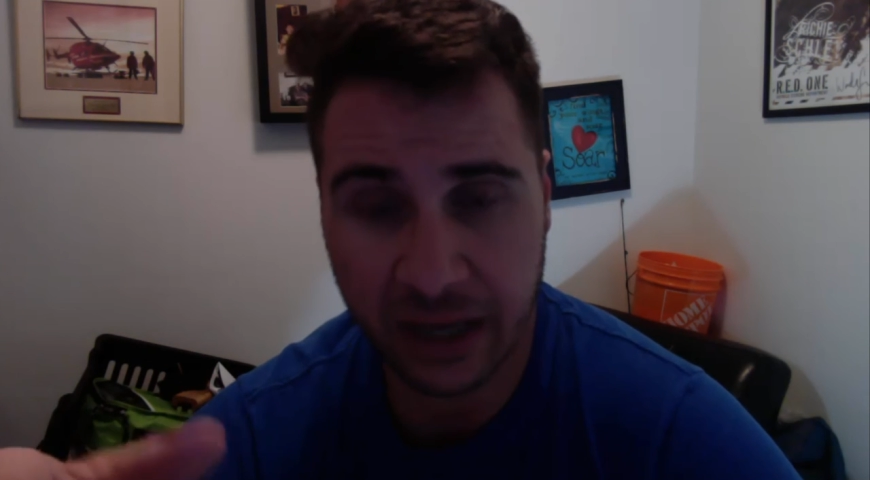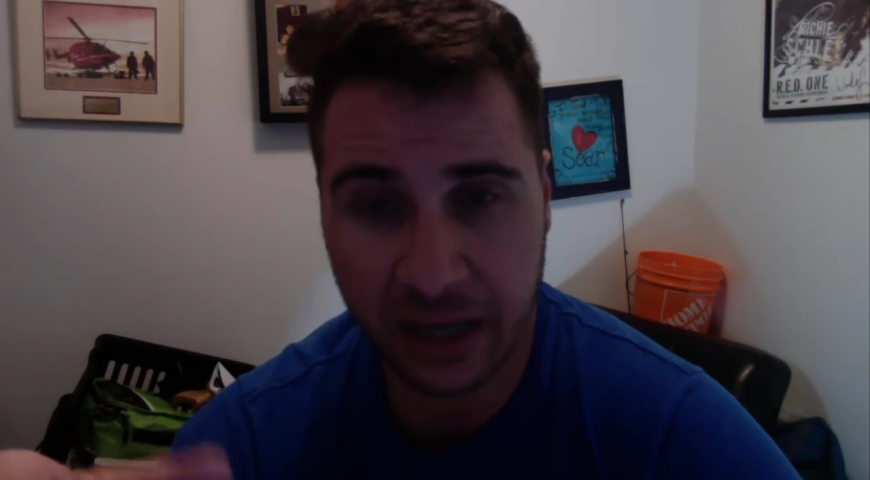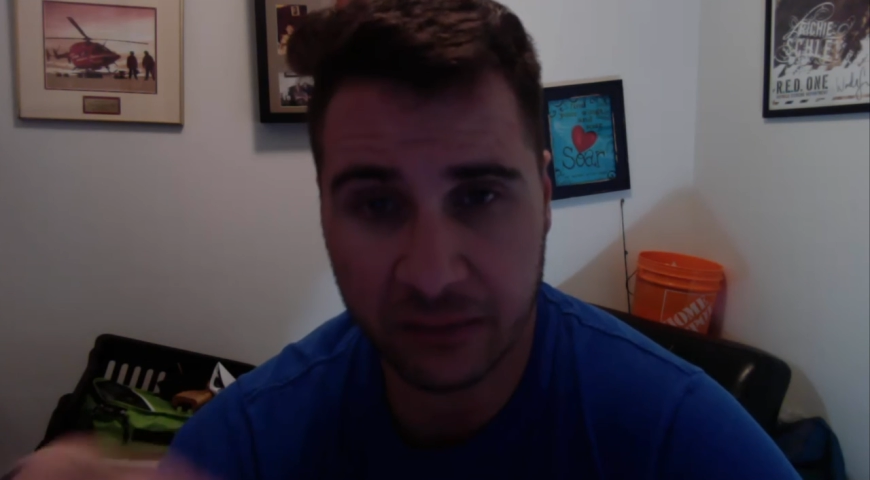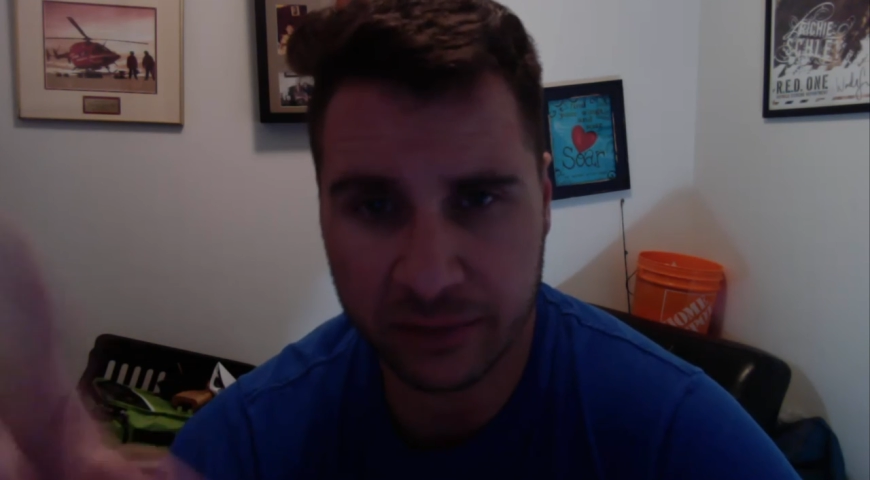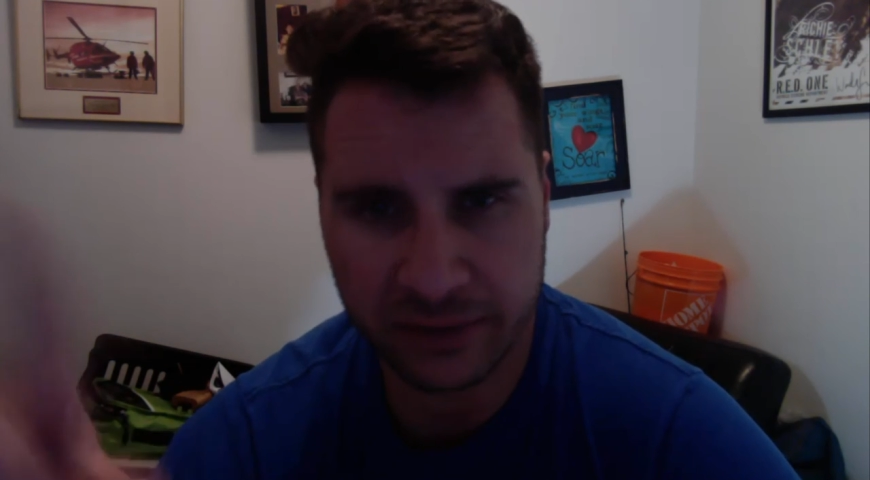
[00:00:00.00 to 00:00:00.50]

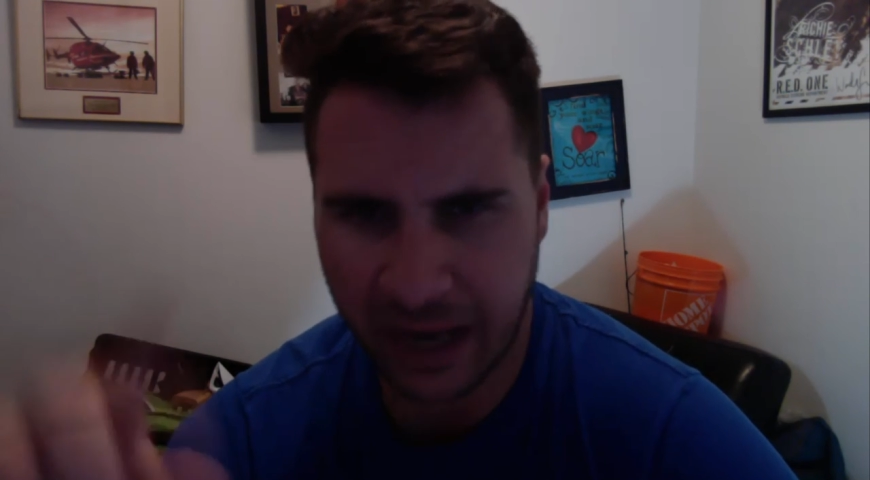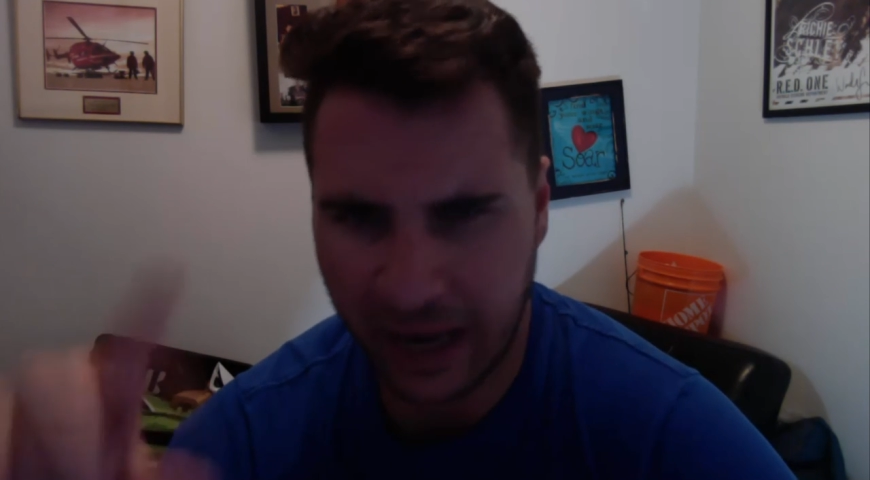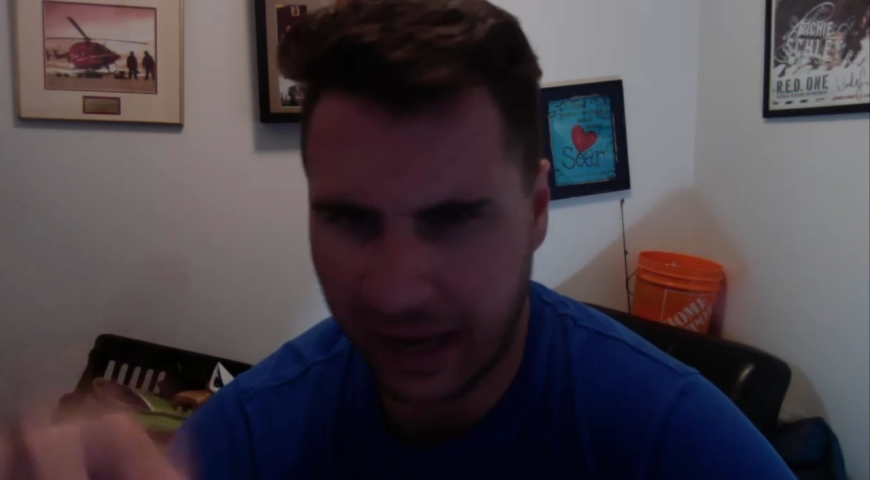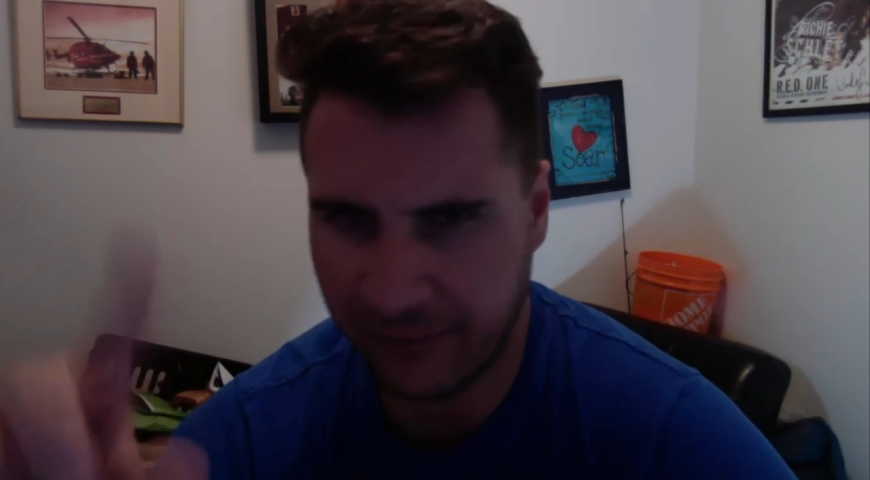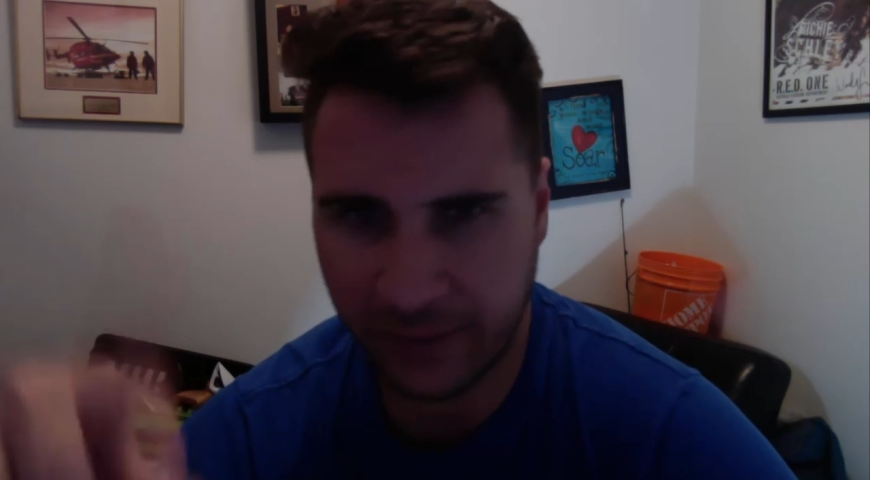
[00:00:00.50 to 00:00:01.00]
but I
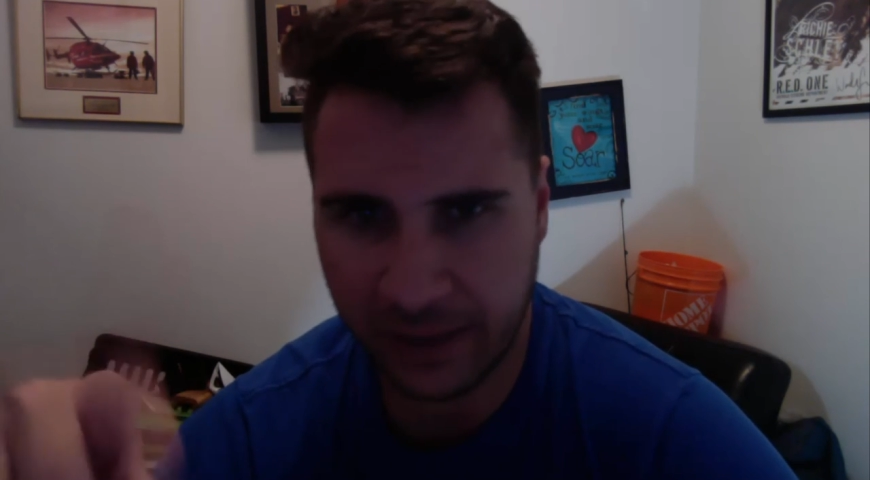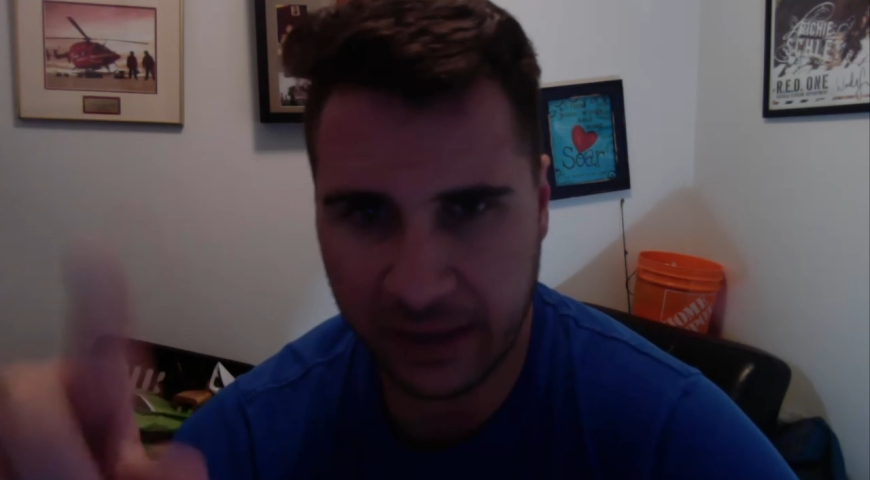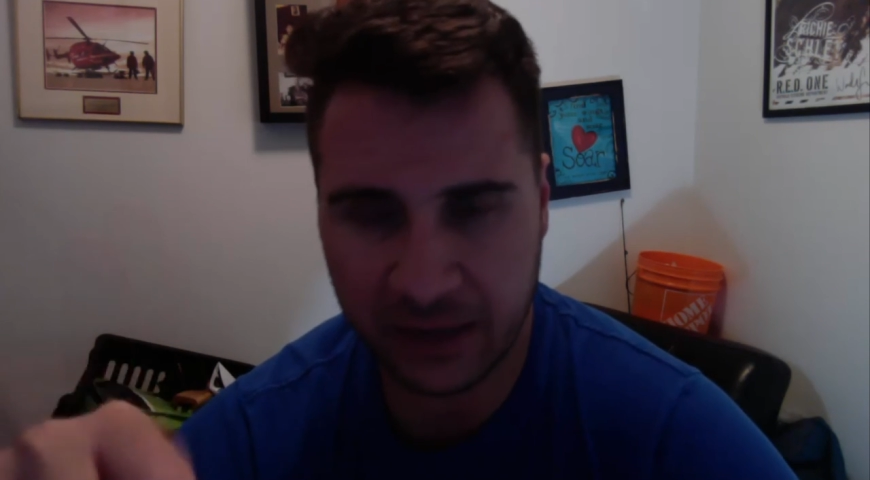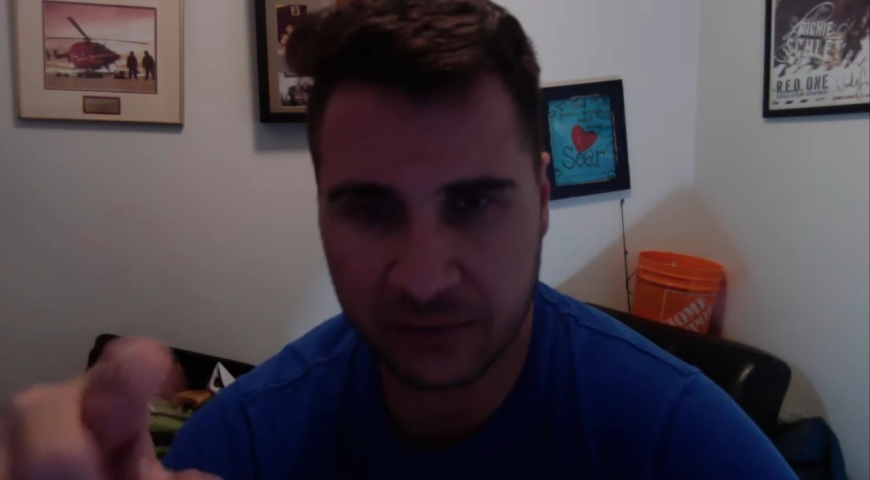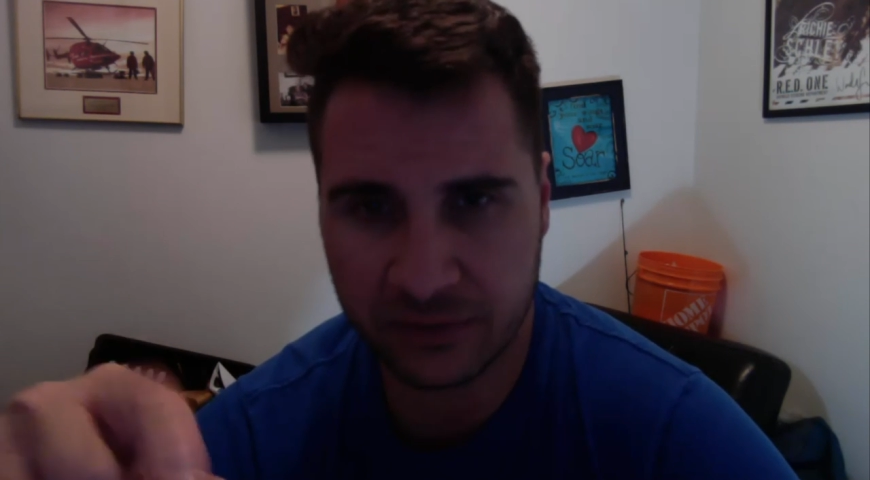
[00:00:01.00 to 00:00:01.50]

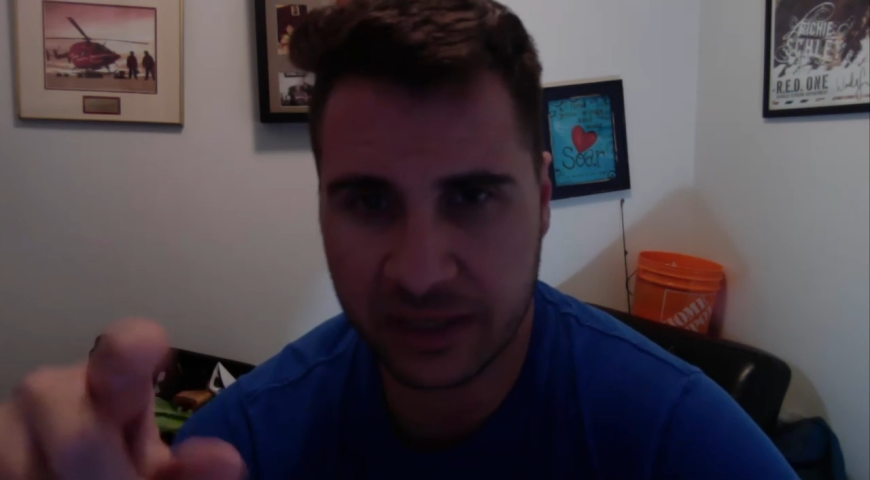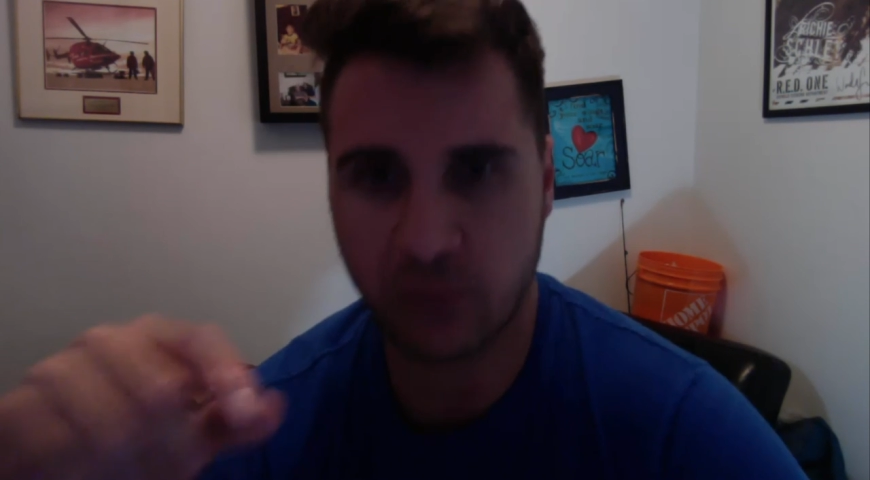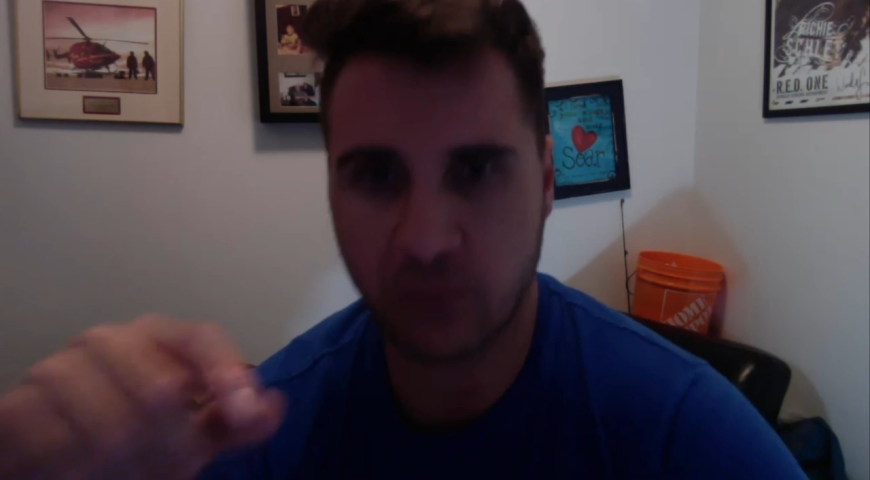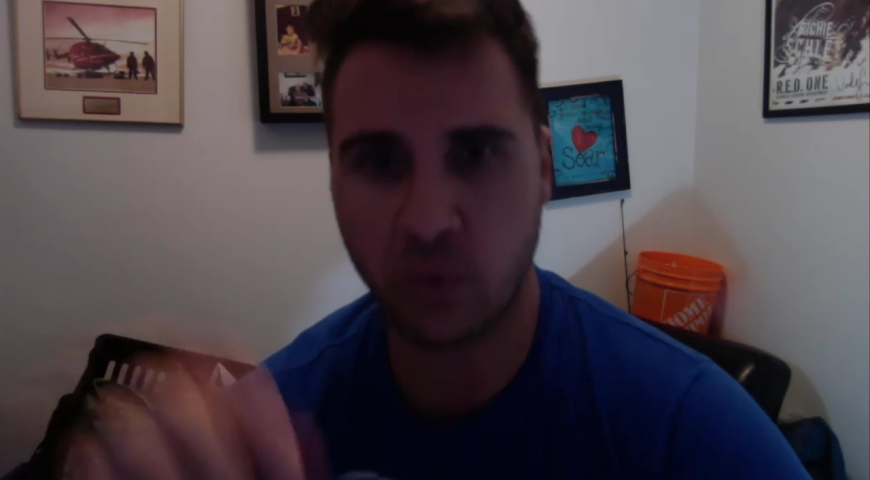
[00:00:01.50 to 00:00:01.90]
don't think it